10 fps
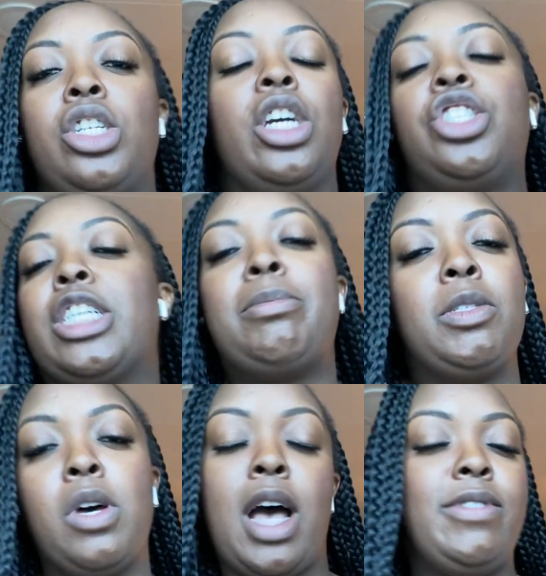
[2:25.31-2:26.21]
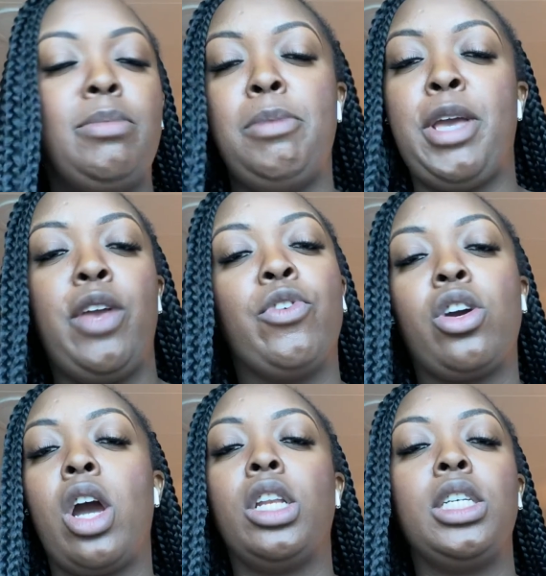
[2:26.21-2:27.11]
adjustments will have to be made,
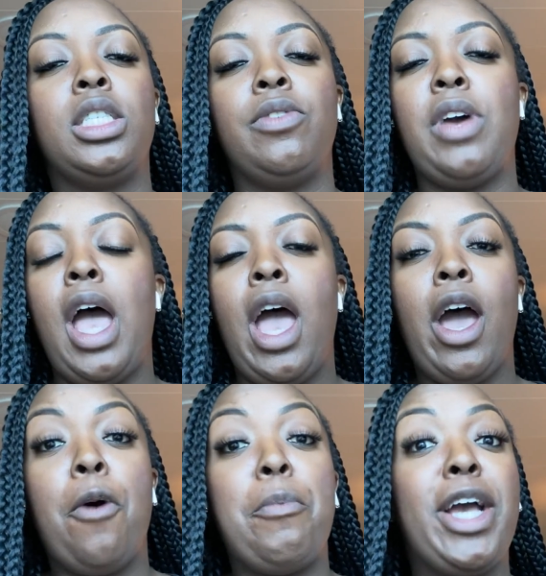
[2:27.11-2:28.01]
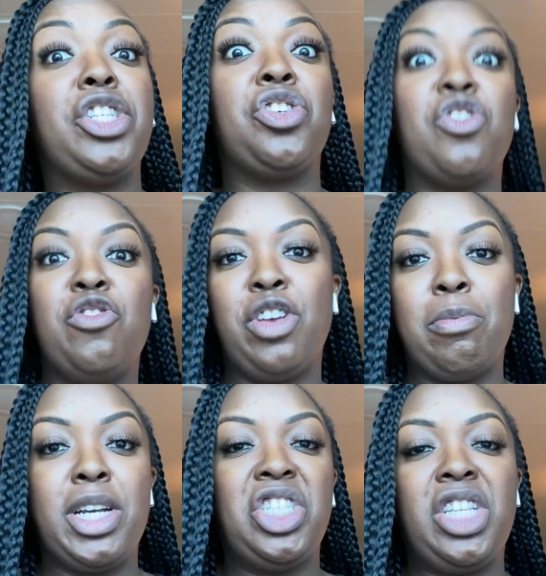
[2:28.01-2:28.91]
regardless of how magical your
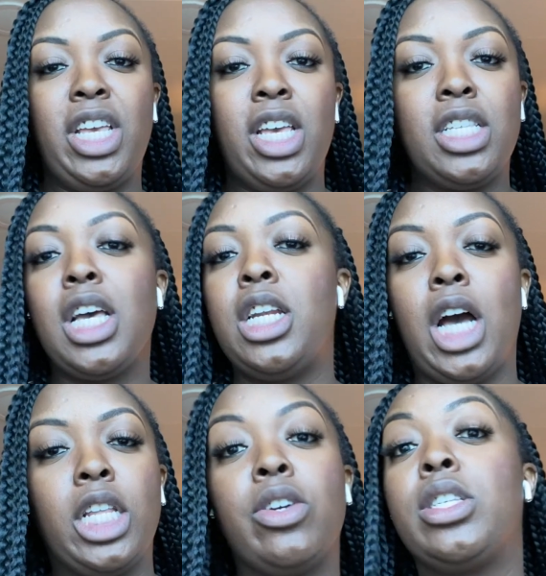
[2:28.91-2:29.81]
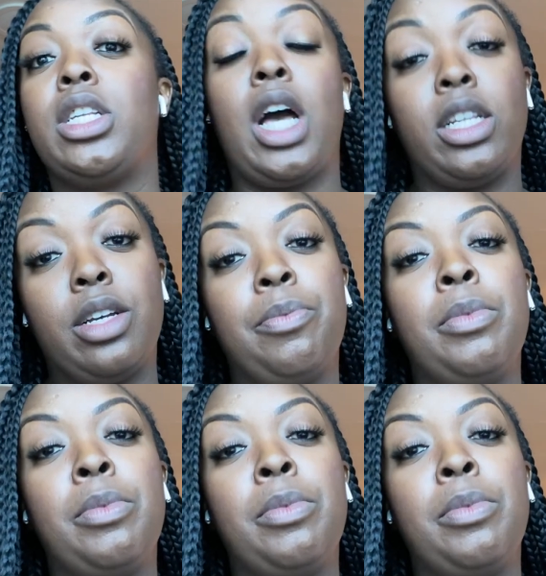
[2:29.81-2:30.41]
budgeting is. A dollar is a dollar.